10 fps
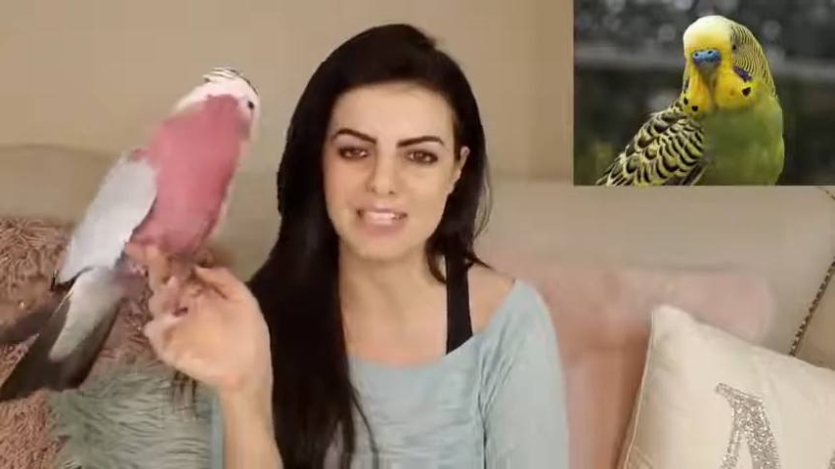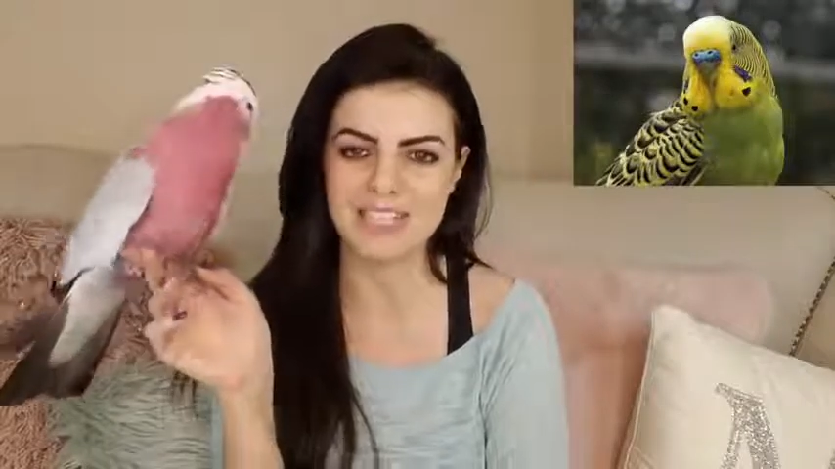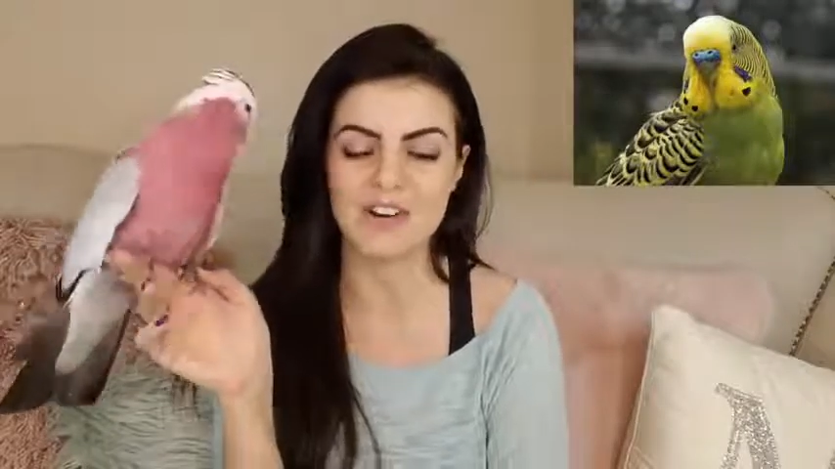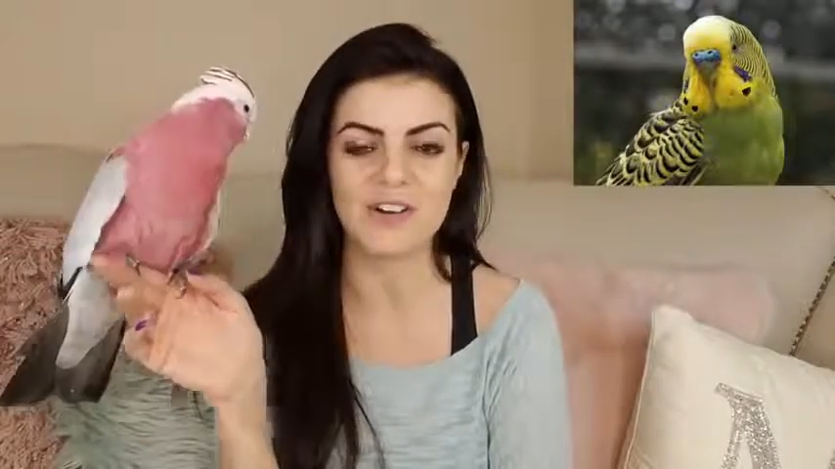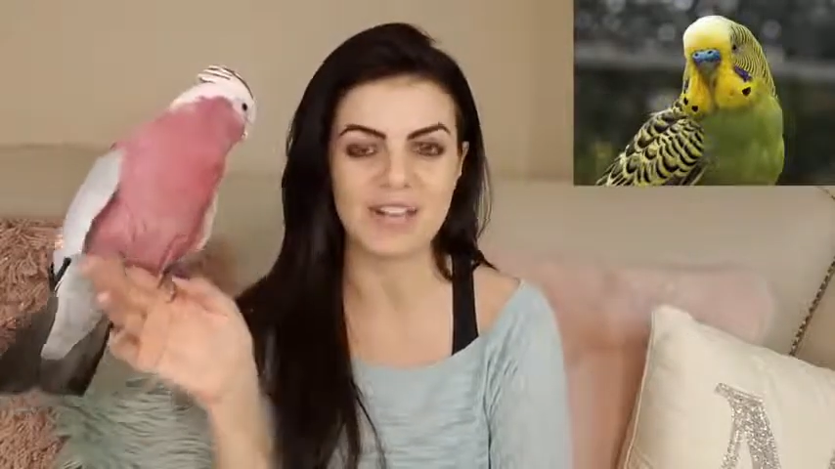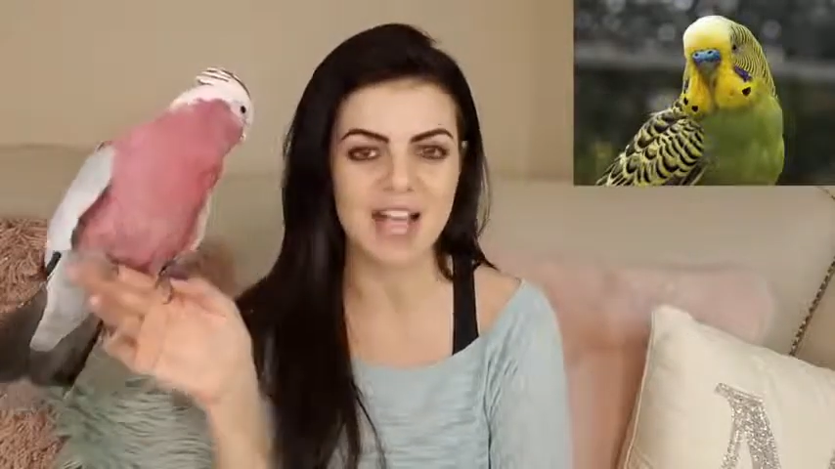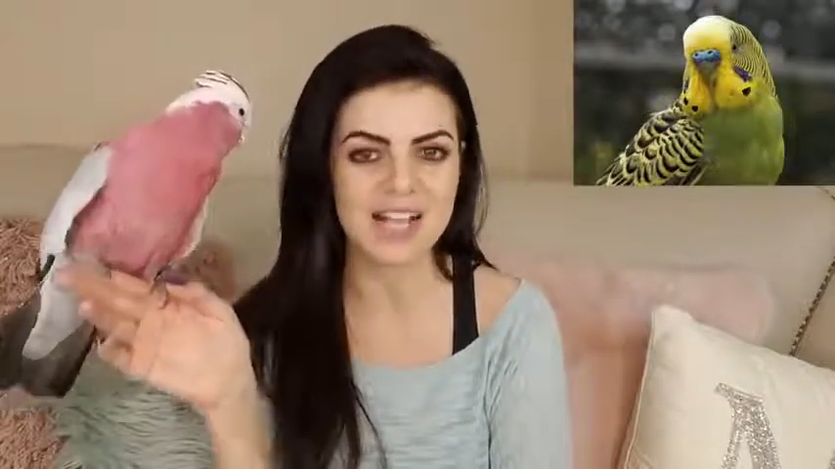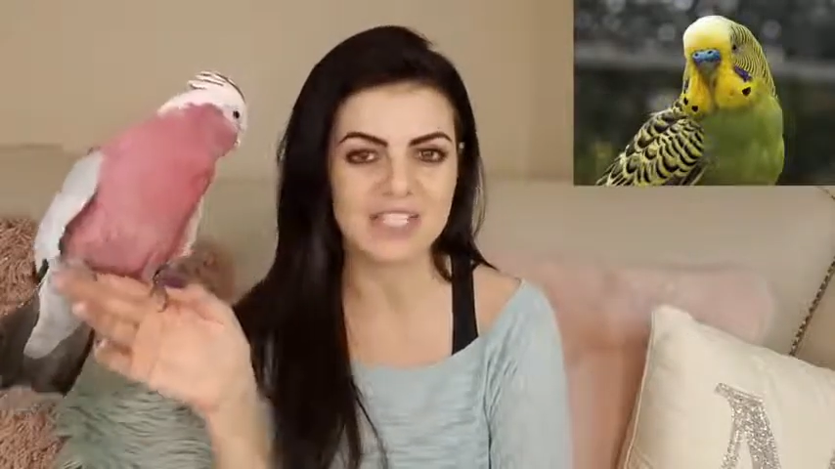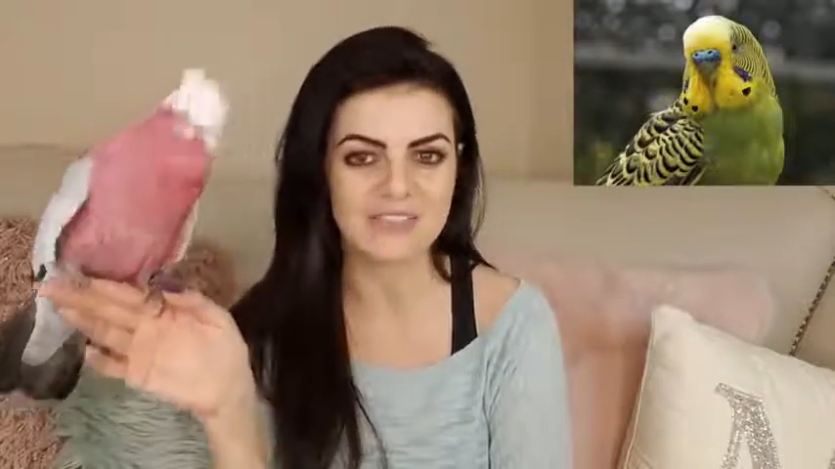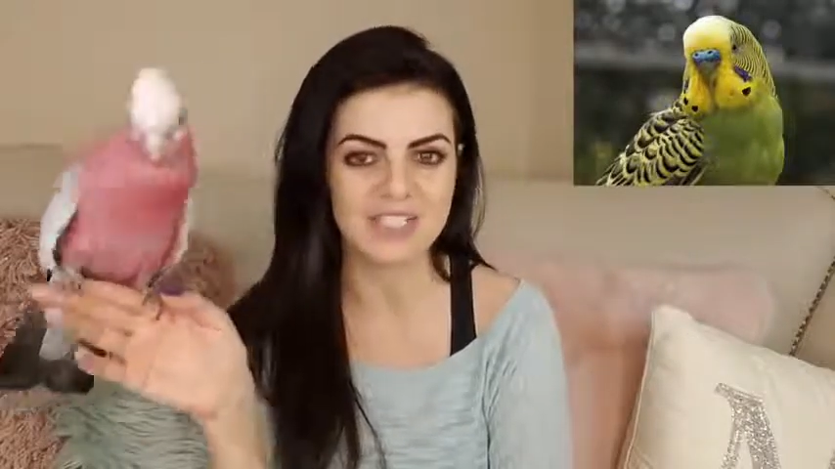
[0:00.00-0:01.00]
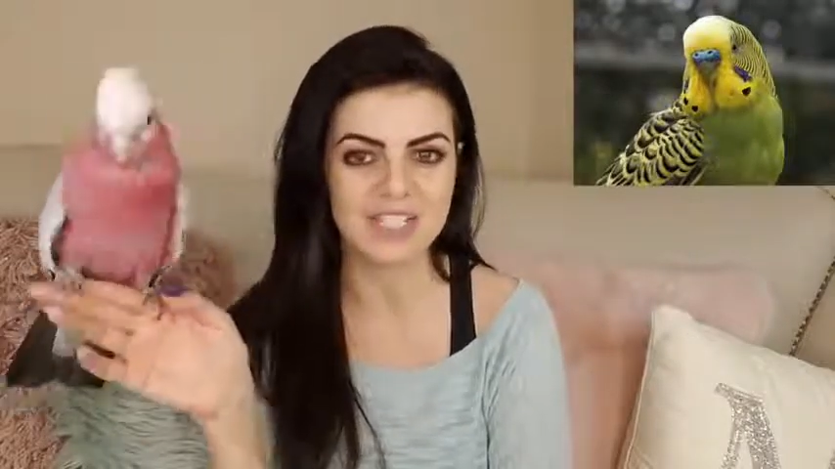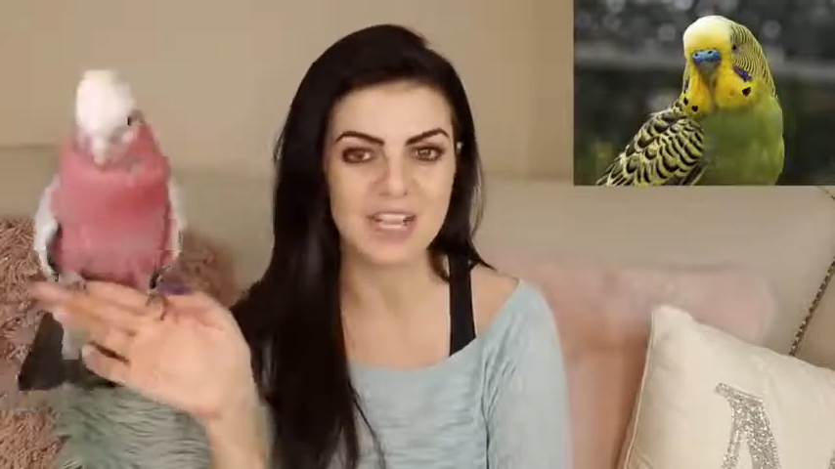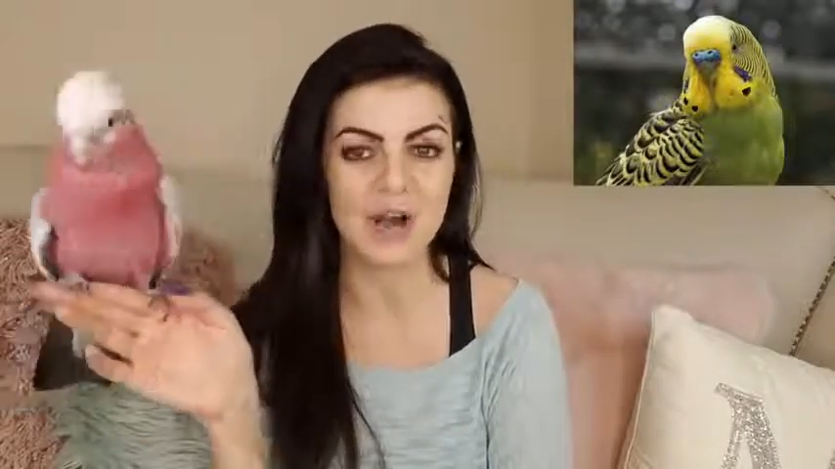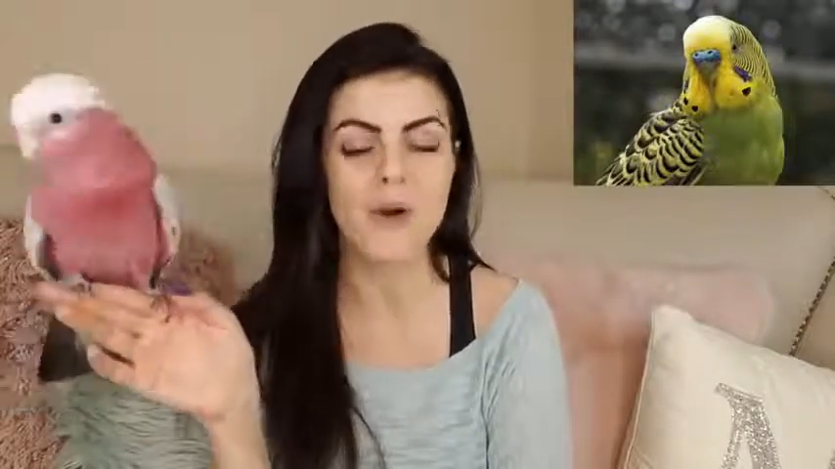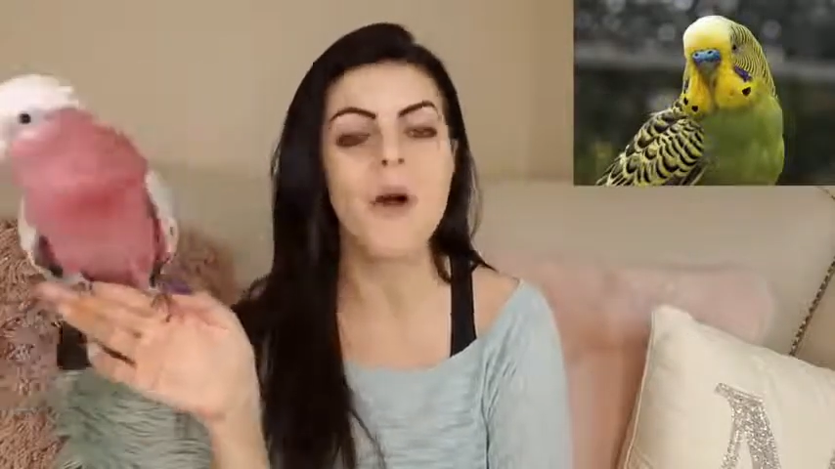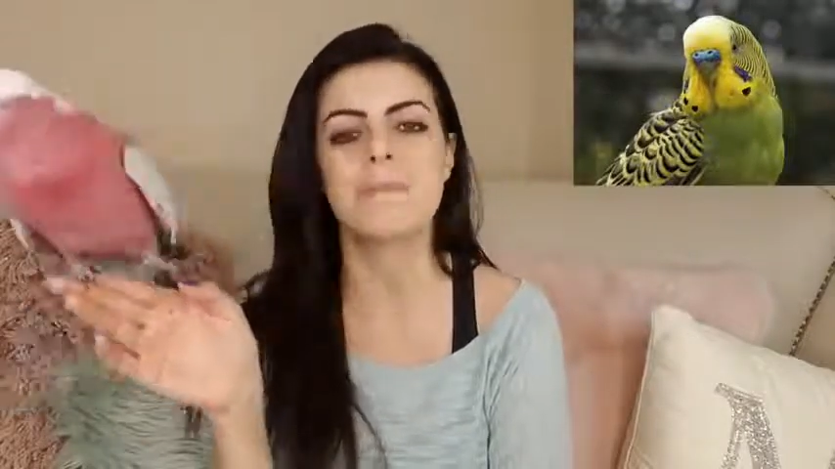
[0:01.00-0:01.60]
in our last video,